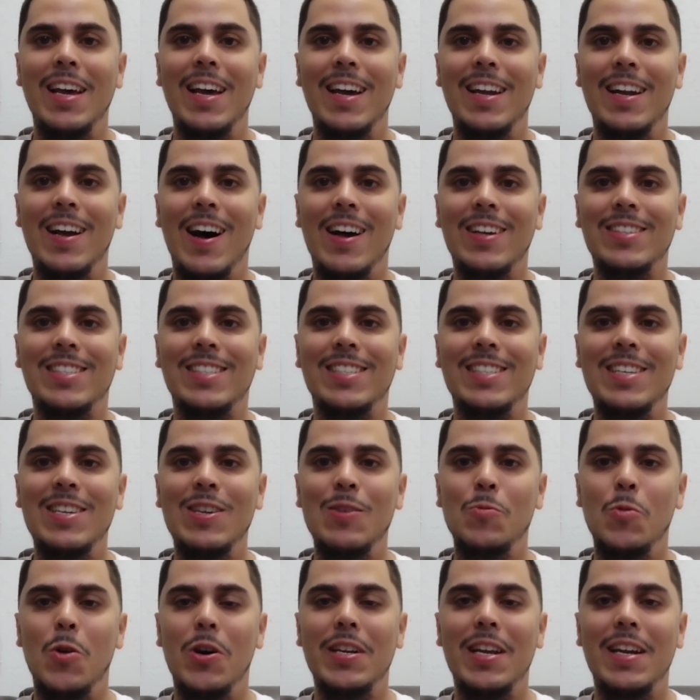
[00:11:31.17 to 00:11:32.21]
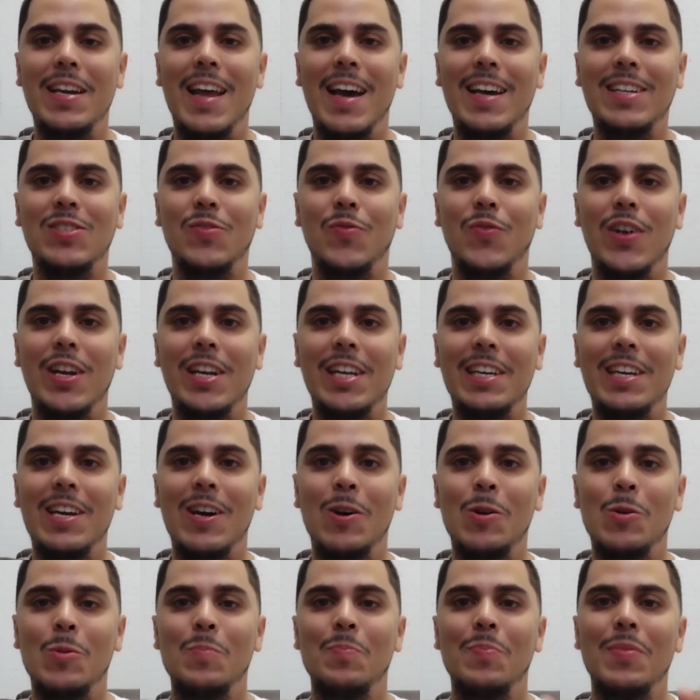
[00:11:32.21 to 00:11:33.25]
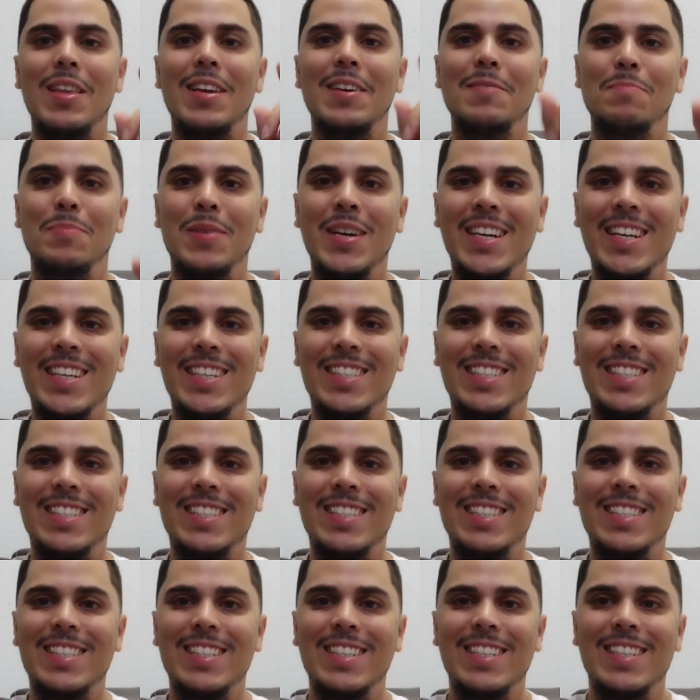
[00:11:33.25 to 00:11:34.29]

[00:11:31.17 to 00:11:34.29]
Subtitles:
and I'll see you on the next video. Peace.